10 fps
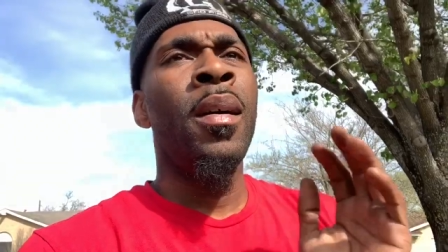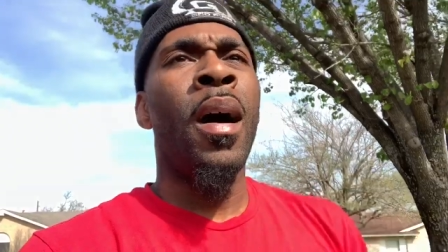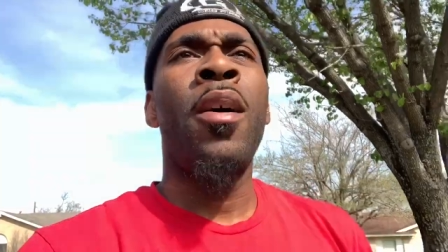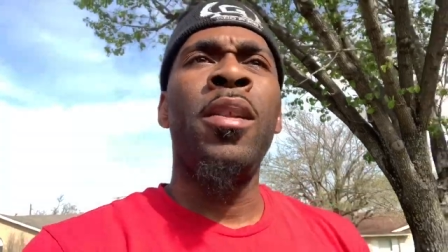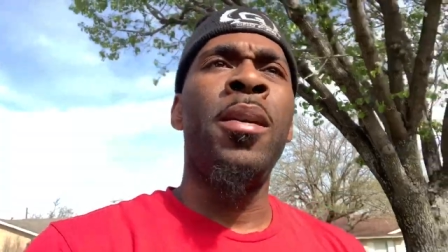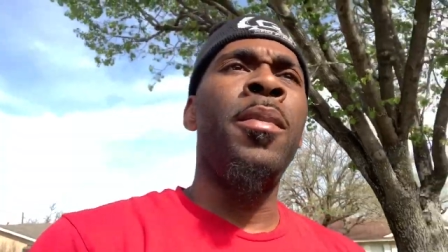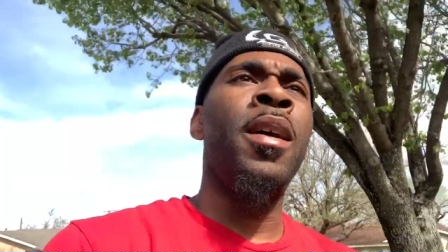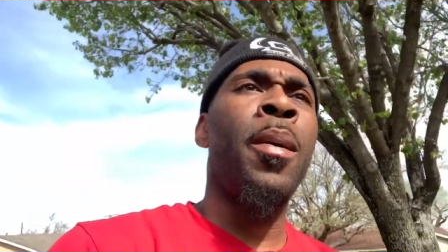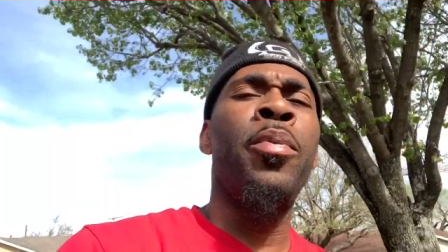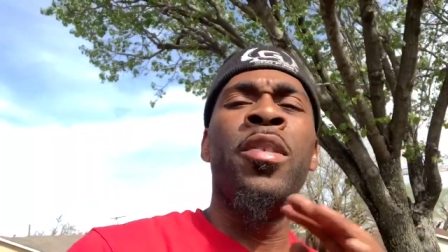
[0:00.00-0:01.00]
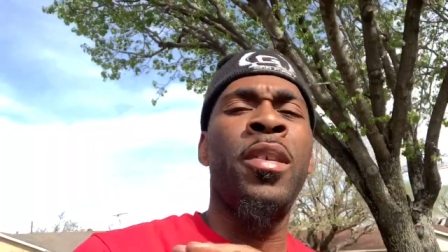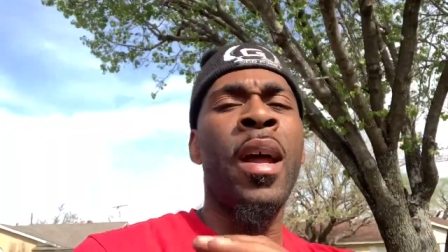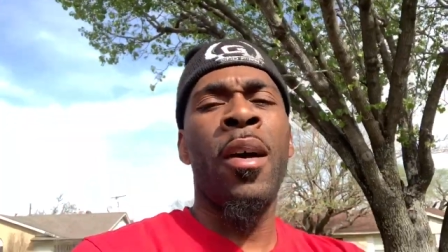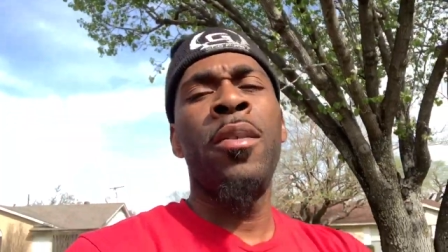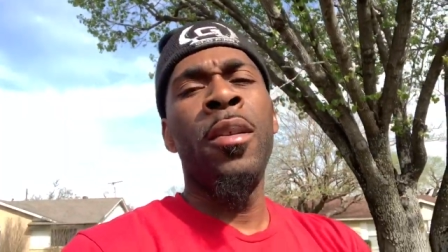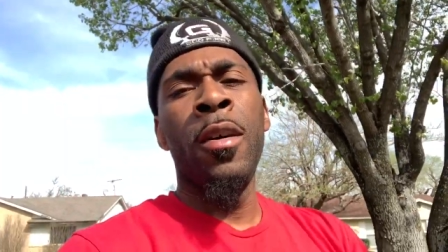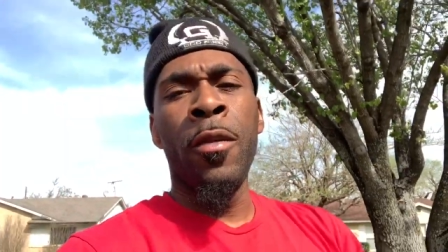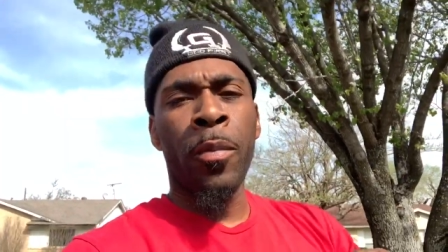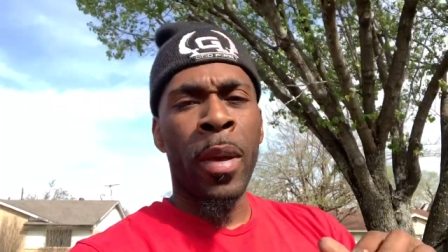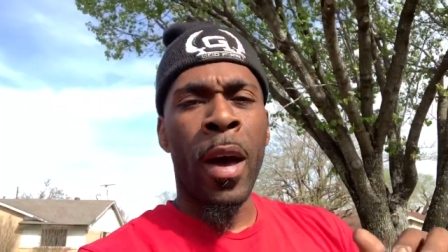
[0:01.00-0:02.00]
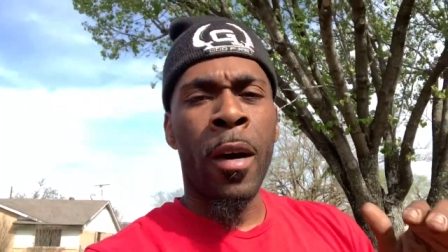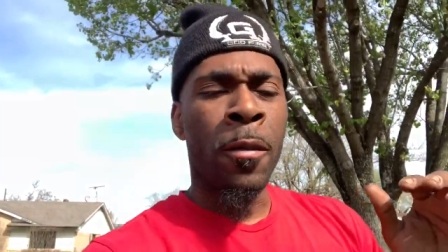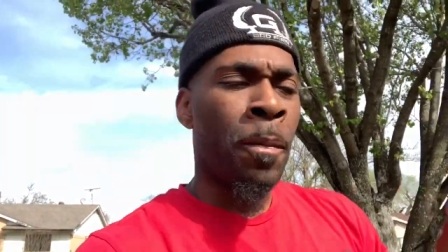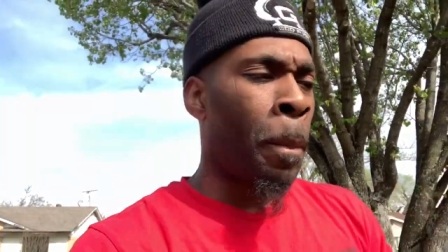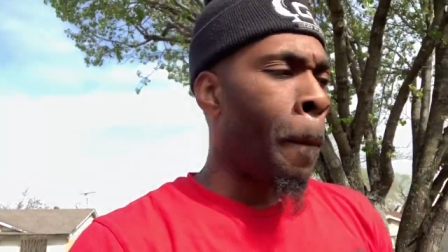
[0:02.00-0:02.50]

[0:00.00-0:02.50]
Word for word: all that, man. I appreciate all the love from y'all.